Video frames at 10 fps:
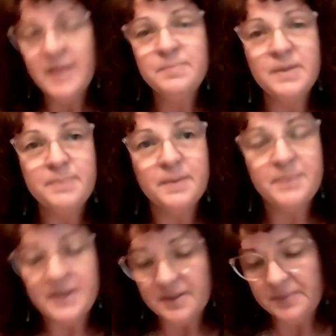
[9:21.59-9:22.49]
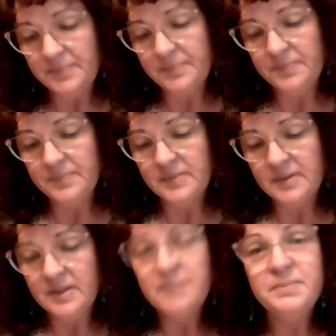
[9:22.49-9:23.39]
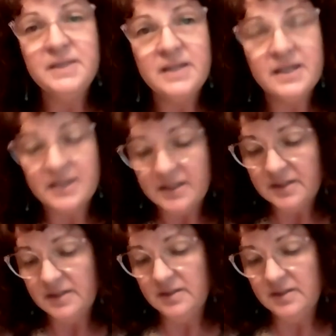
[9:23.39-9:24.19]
Papape, Binare,